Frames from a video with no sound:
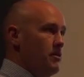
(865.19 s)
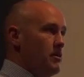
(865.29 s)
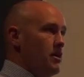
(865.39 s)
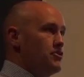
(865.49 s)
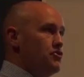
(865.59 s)

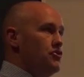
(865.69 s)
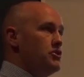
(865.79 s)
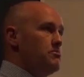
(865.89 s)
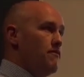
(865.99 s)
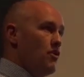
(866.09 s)
As soon as you
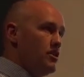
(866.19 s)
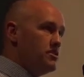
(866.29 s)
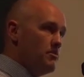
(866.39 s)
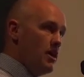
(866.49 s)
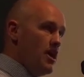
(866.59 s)
provide
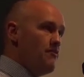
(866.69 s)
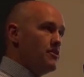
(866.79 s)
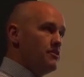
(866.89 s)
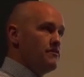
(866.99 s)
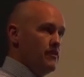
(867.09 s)
some
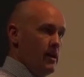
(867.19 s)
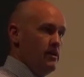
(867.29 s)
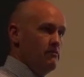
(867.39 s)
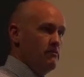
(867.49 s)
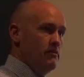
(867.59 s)
evidence for that,
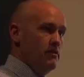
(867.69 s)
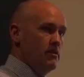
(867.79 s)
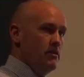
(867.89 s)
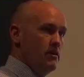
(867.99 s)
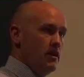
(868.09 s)

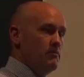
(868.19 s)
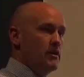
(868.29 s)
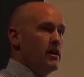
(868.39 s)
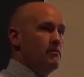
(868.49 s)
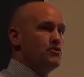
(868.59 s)
it
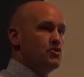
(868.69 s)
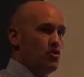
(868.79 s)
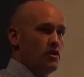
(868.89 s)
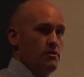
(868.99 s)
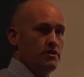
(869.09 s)
becomes
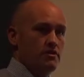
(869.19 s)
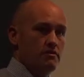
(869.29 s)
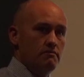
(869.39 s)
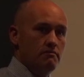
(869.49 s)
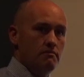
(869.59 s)
documented.
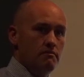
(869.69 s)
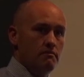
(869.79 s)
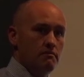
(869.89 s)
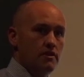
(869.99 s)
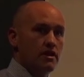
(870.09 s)

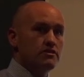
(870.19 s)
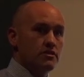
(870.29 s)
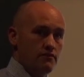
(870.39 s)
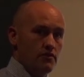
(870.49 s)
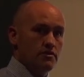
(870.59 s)
That's the
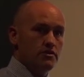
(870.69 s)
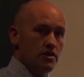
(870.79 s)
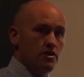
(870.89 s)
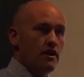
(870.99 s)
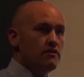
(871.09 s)
difference. So
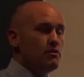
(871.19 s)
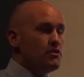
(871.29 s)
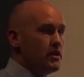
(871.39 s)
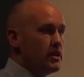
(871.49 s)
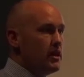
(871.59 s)
you have to be
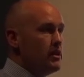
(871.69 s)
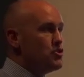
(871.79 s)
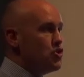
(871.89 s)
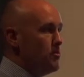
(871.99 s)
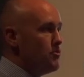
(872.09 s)
thinking in
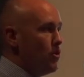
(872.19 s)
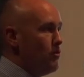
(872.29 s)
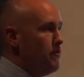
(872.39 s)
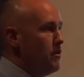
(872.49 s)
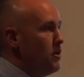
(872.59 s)
terms
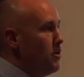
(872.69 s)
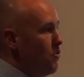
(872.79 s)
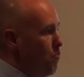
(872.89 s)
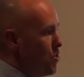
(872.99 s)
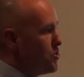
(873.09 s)
of,
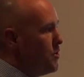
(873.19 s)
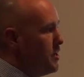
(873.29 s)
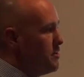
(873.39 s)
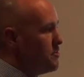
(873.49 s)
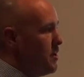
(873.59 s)
what do I need
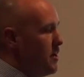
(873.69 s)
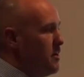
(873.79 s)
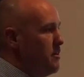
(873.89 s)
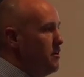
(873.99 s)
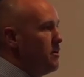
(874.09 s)
to say,
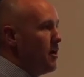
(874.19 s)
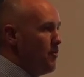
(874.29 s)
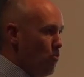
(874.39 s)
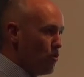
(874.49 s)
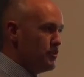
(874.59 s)
and
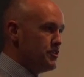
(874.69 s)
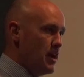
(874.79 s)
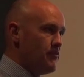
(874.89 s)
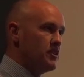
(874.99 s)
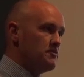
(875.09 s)
what is the
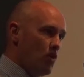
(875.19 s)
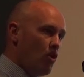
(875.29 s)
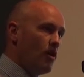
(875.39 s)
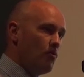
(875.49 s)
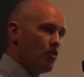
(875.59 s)
evidence
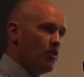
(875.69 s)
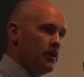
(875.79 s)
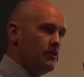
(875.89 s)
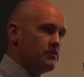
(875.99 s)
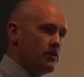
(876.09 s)
behind what I need
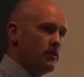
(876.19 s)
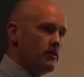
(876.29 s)
to say?